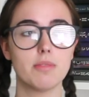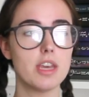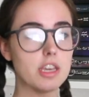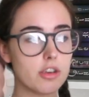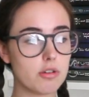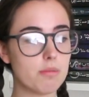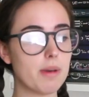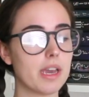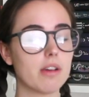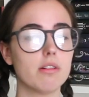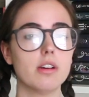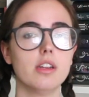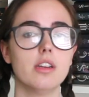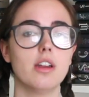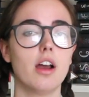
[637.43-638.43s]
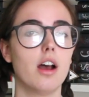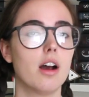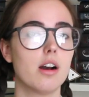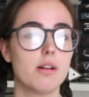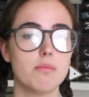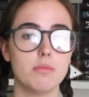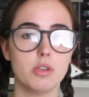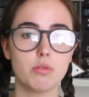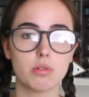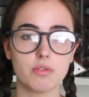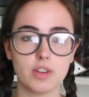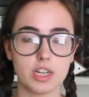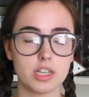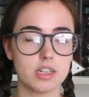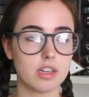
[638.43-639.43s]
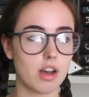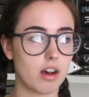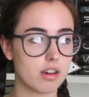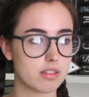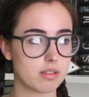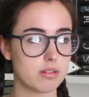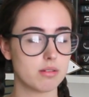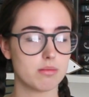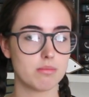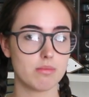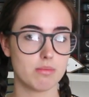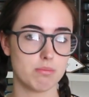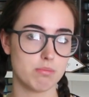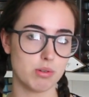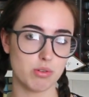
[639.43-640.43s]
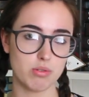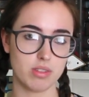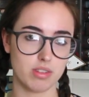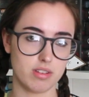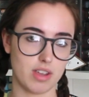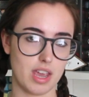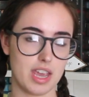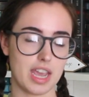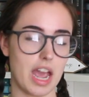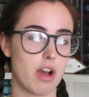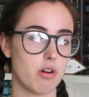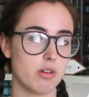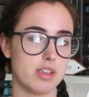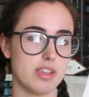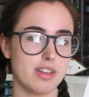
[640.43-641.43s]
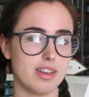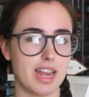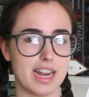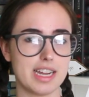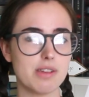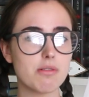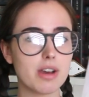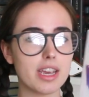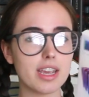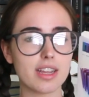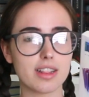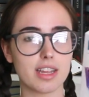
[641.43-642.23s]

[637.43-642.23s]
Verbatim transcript: Thank you, Penguin. Um, you were very awesome booth to hang out in anyway.